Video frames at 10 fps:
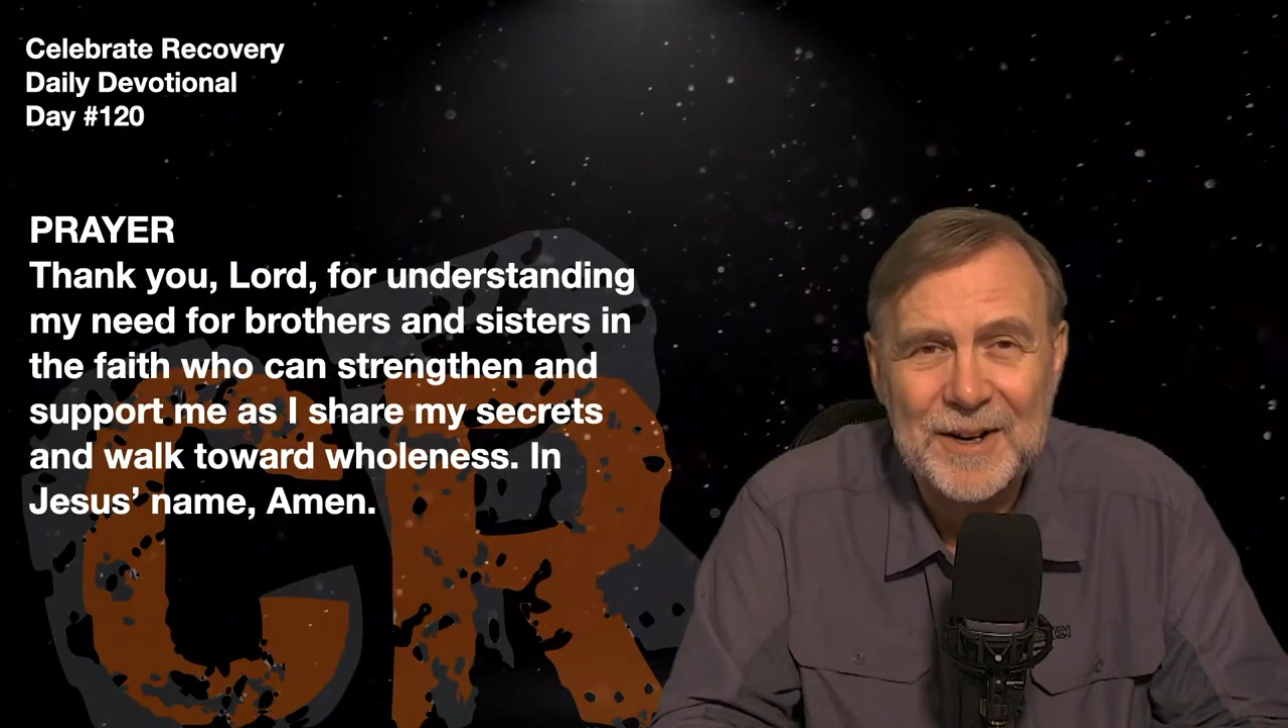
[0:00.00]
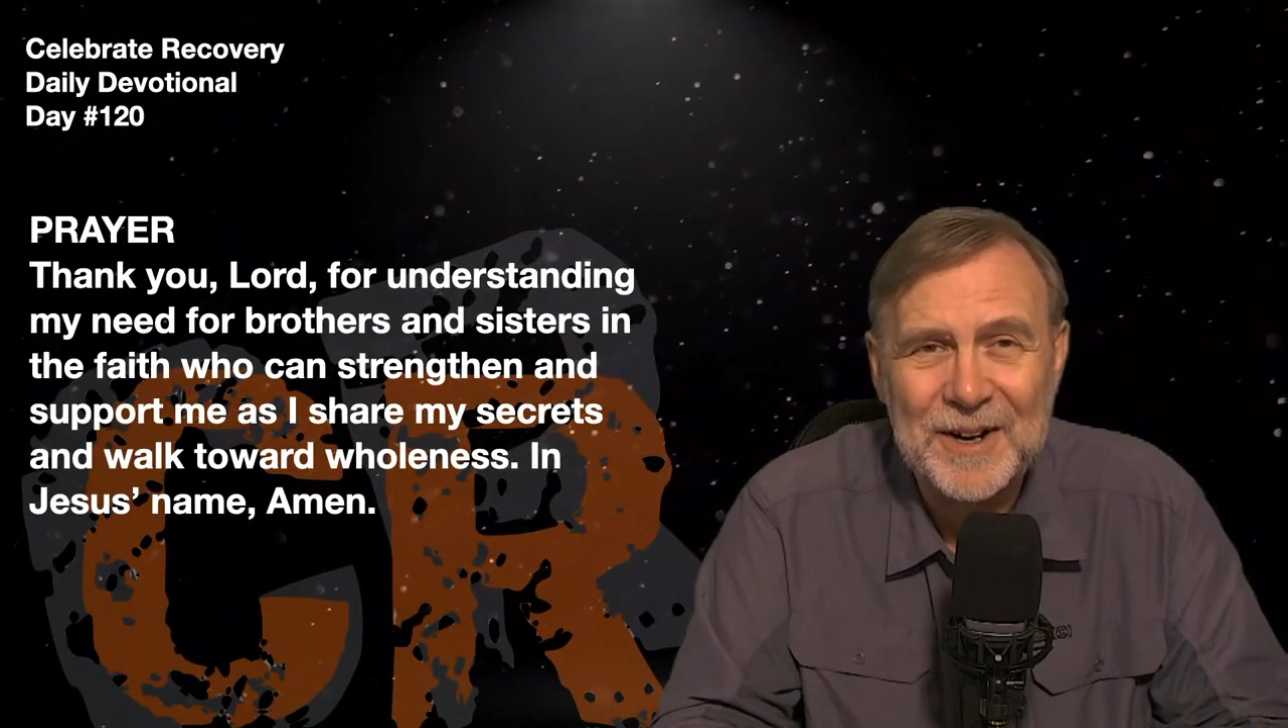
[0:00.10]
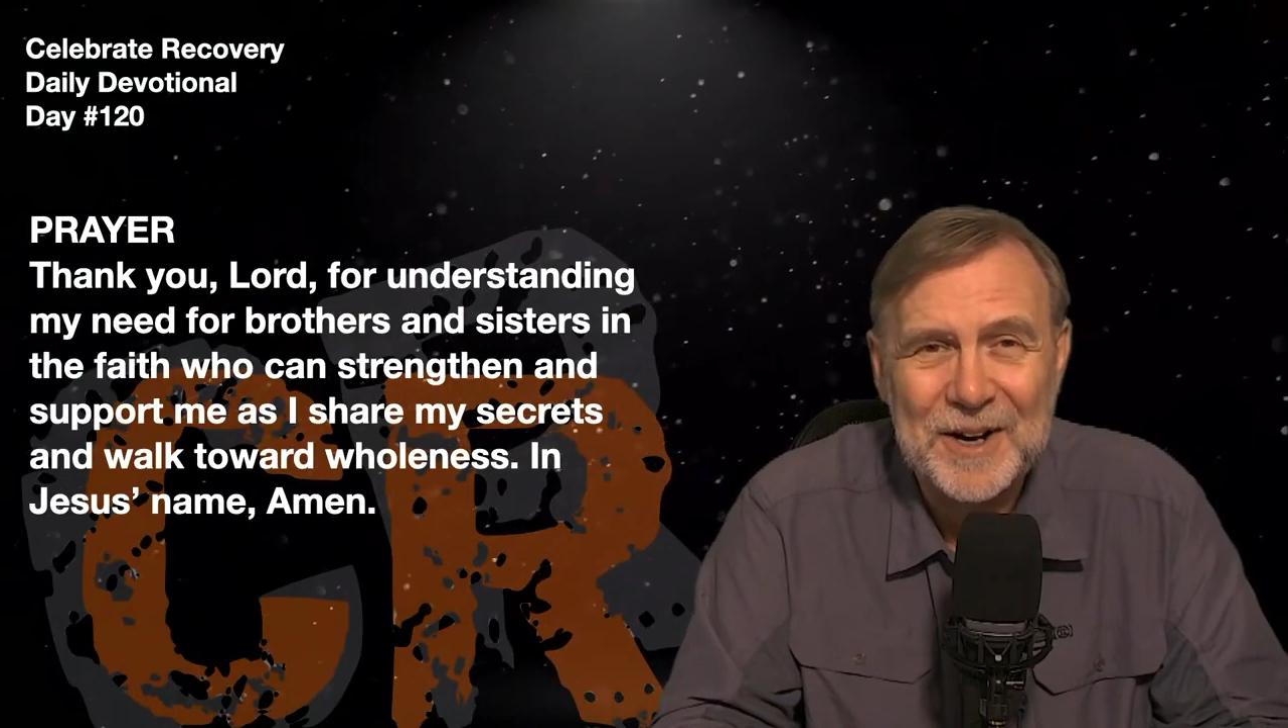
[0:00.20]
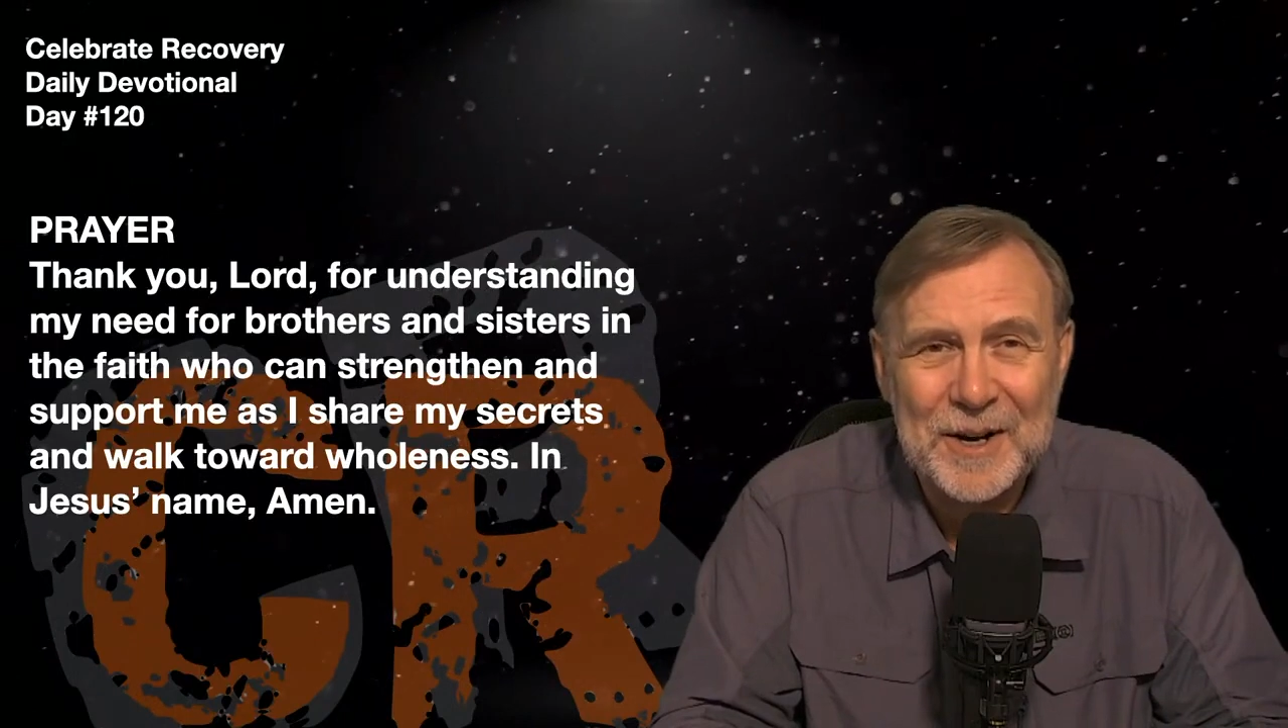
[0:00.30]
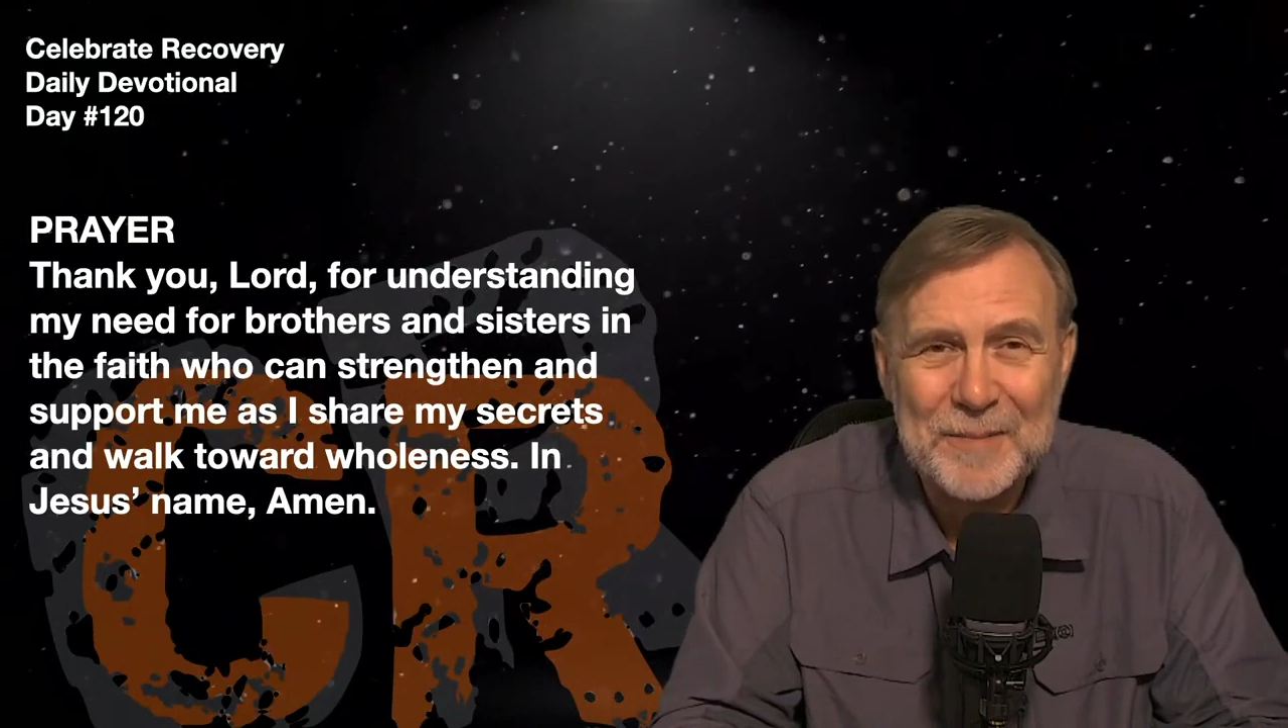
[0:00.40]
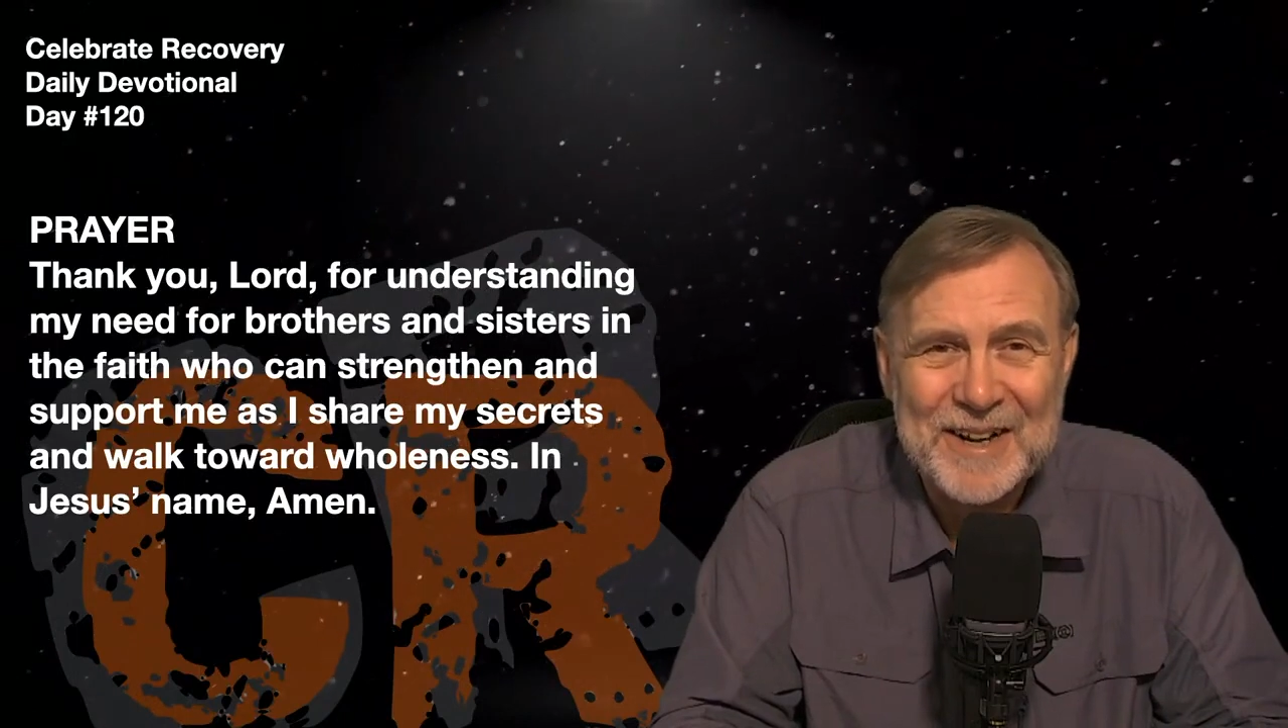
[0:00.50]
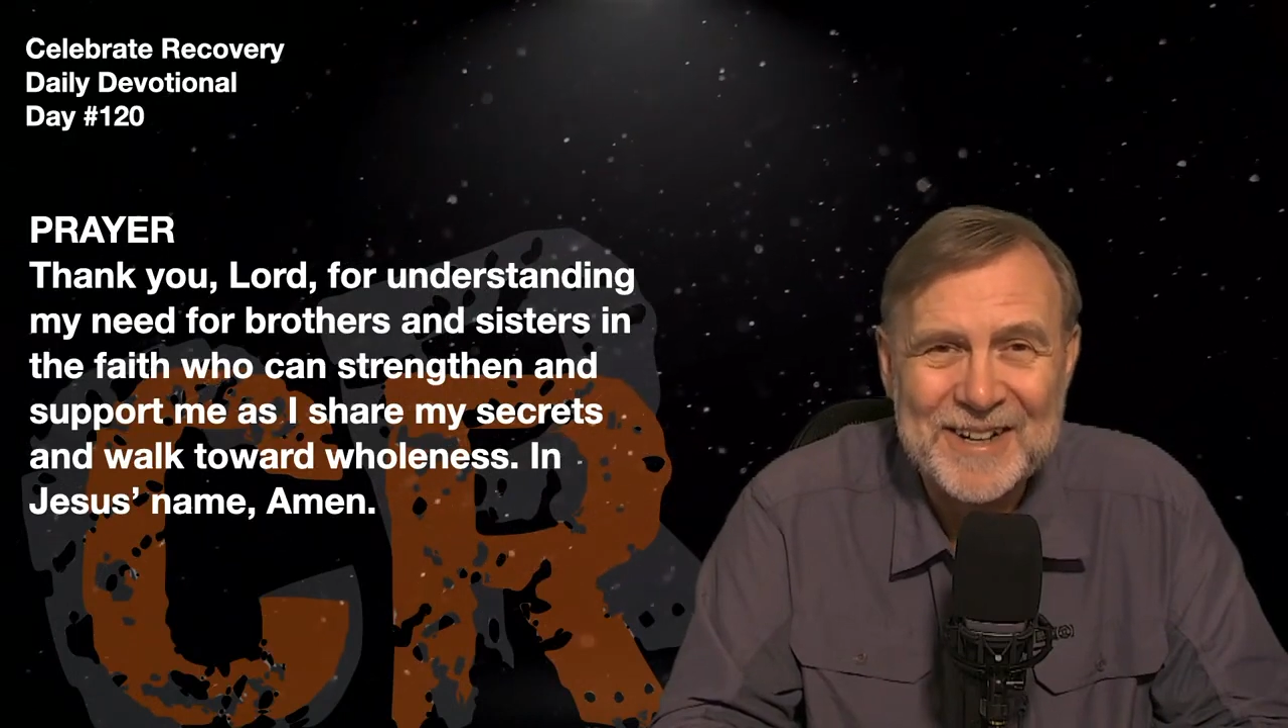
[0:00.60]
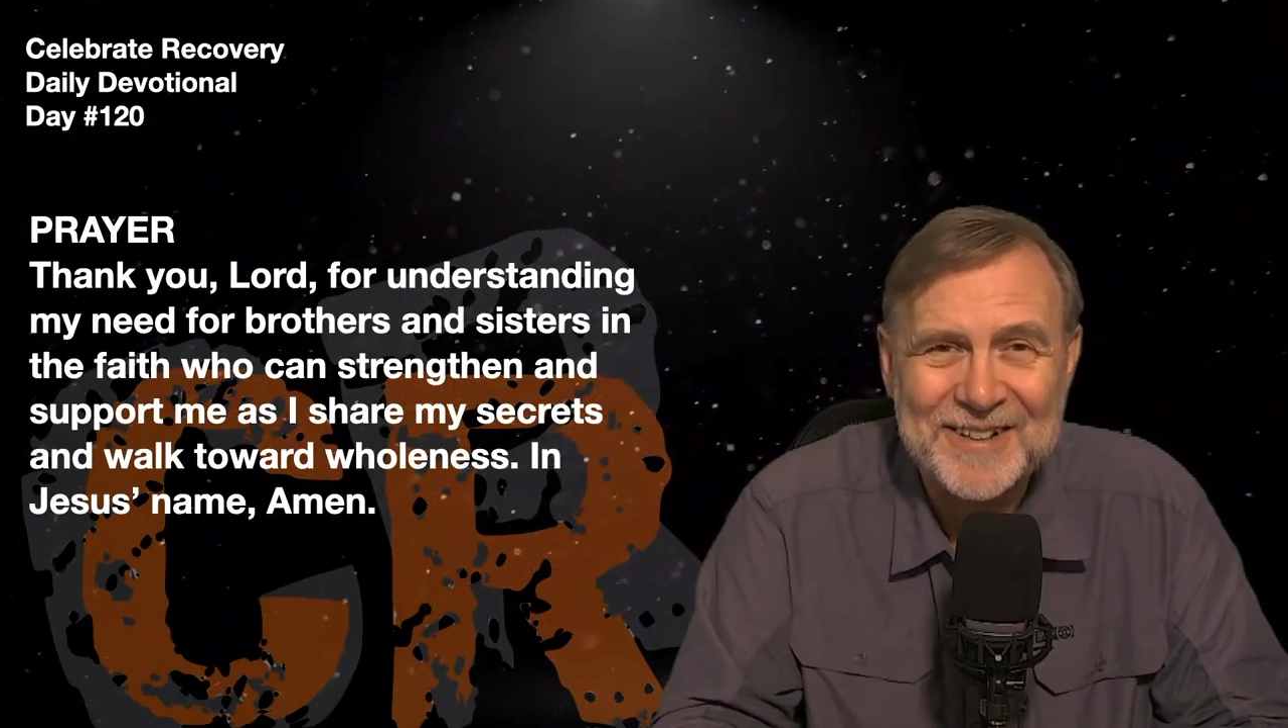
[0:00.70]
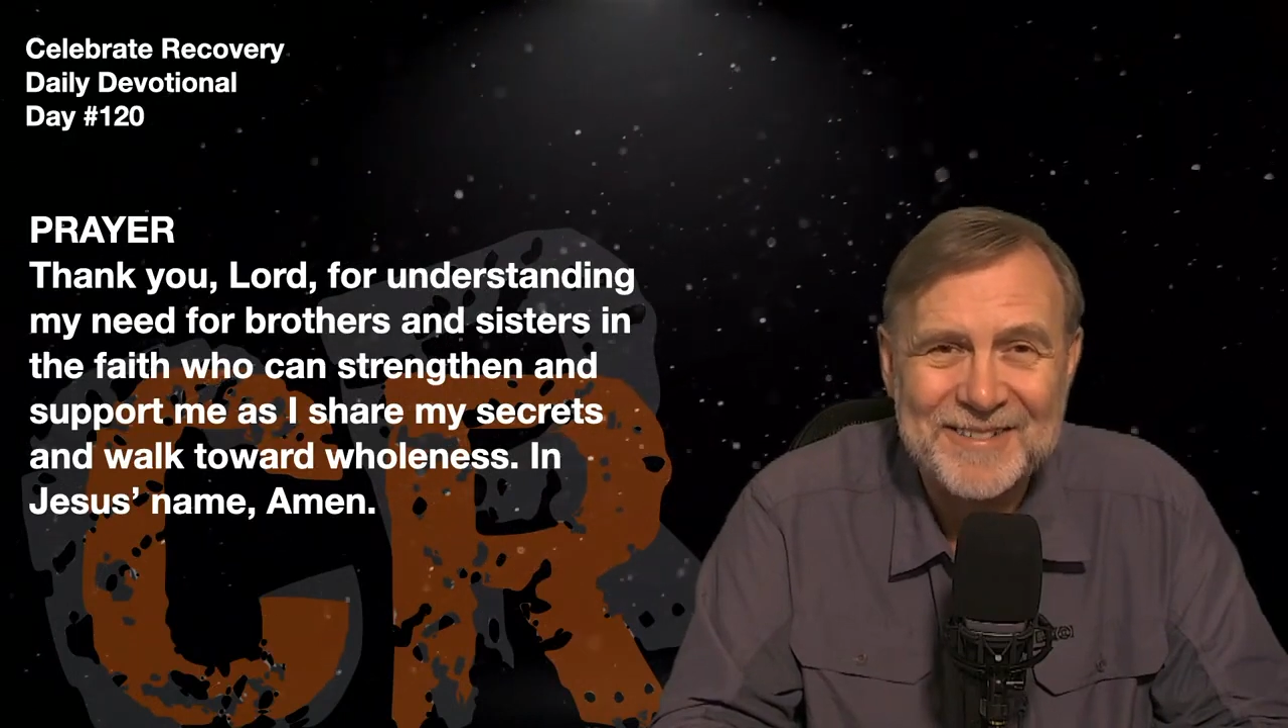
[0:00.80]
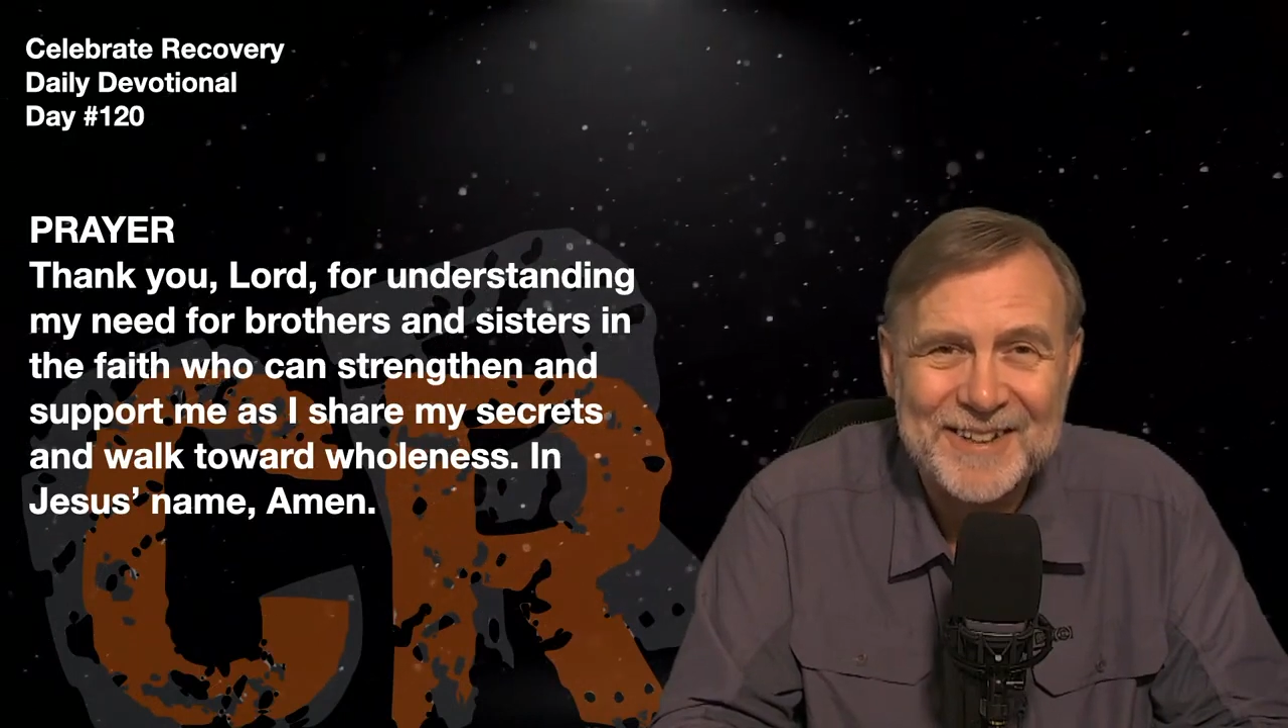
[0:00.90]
amen.